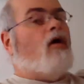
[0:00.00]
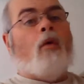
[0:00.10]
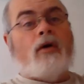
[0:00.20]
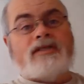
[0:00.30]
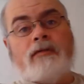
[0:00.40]

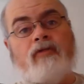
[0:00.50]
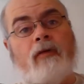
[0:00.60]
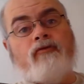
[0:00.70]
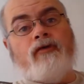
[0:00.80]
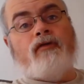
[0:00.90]
or
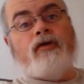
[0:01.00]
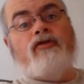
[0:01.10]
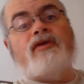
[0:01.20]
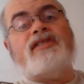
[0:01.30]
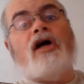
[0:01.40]
sometimes referred
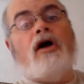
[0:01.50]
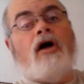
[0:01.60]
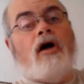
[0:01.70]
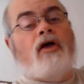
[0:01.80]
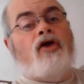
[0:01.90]
to as the
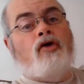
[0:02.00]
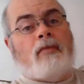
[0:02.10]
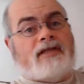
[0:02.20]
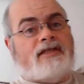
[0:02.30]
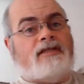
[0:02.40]

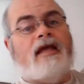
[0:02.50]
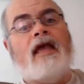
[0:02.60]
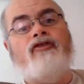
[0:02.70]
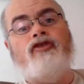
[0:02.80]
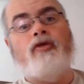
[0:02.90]
humus,
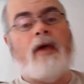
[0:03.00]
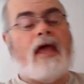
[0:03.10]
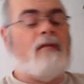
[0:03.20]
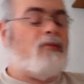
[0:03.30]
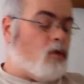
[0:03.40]

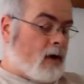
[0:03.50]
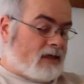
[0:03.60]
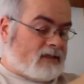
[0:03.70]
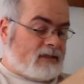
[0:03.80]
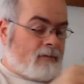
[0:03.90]

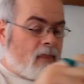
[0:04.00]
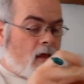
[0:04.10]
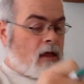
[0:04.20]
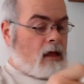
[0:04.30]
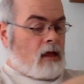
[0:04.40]
H-U-M-U-S.
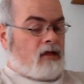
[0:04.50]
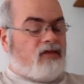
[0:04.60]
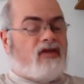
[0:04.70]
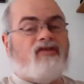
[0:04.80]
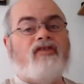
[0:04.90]

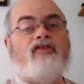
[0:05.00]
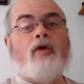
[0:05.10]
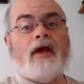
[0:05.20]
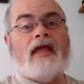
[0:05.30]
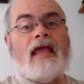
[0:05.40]
This is the
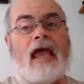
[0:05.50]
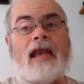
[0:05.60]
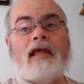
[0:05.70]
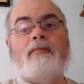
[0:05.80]
organic